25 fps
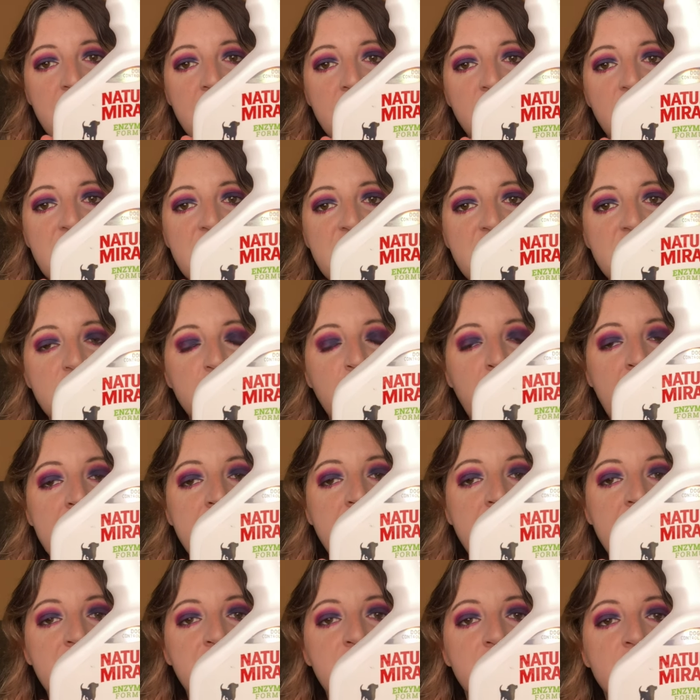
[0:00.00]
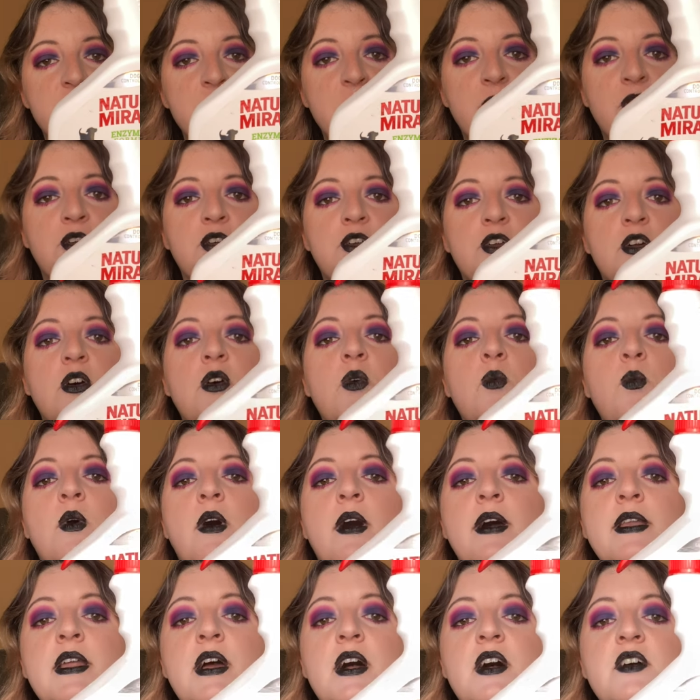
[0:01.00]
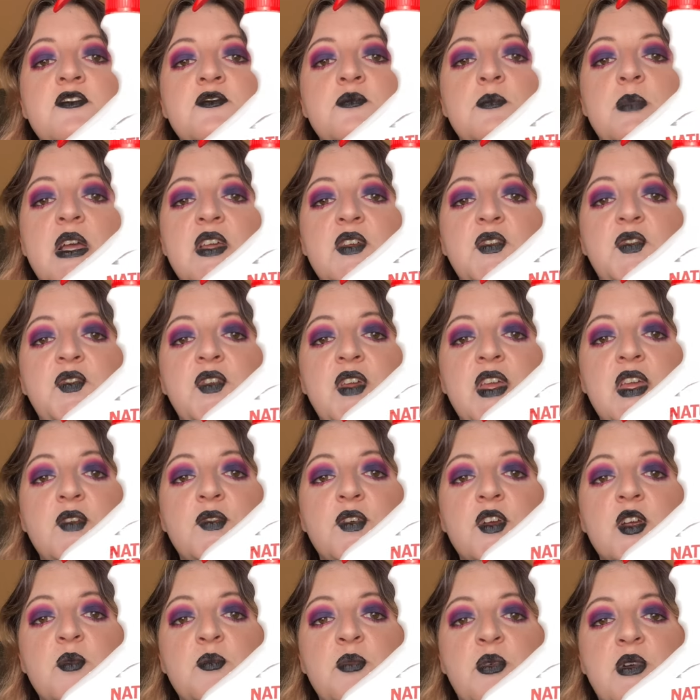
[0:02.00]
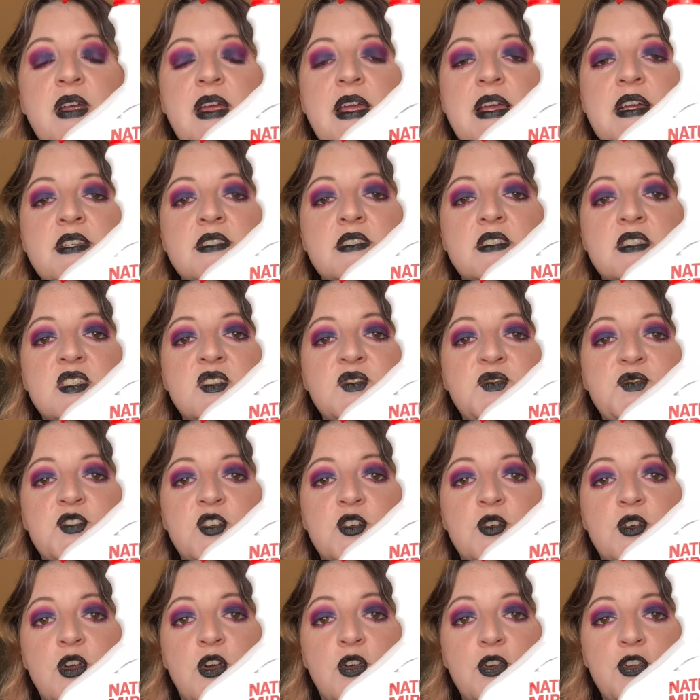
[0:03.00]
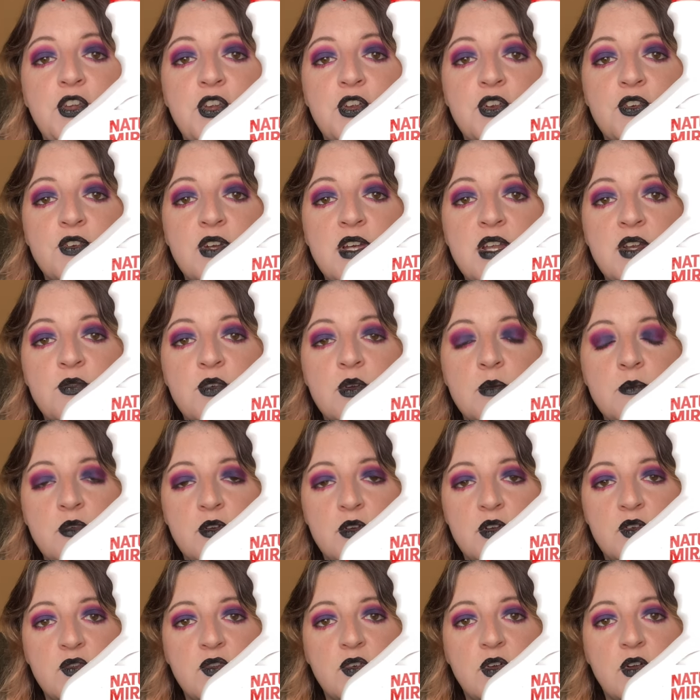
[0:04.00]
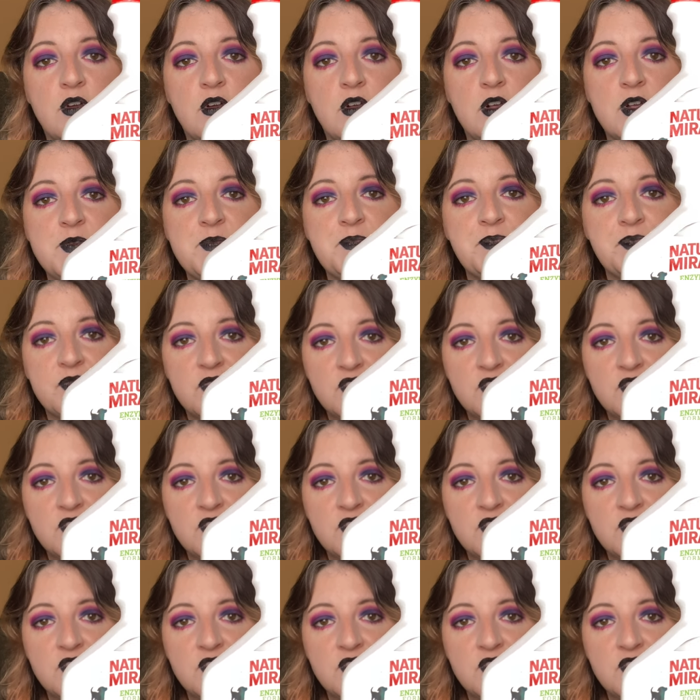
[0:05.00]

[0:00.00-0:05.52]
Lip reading: This is by Nature's Miracle, one of my favorite brands for urine removal.